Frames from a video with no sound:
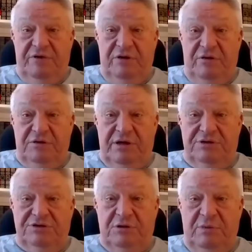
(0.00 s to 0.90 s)
of the Old
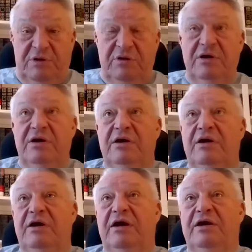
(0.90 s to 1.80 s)
Testament
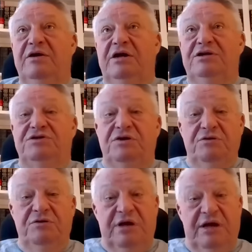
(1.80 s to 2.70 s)
is
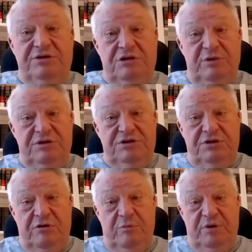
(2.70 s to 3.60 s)
the New
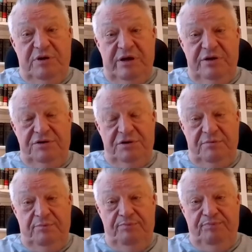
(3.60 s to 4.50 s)
Testament's
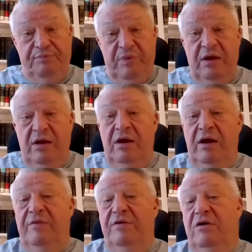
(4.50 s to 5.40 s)
interpretation.
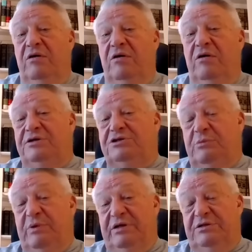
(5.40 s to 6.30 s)
The Old
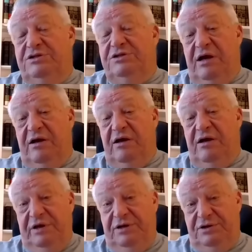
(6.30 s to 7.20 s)
Testament itself
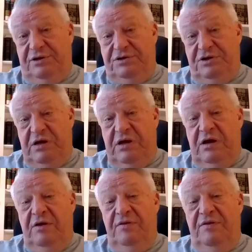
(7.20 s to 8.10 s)
teaches
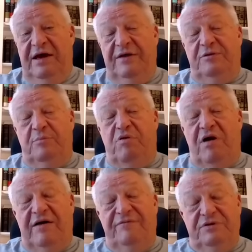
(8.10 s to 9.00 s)
that the
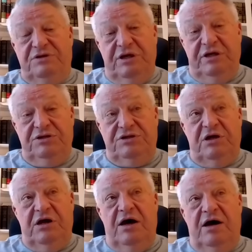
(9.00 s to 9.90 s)

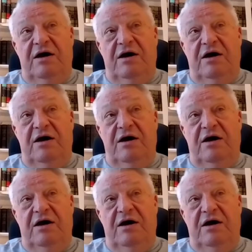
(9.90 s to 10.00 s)
prophecies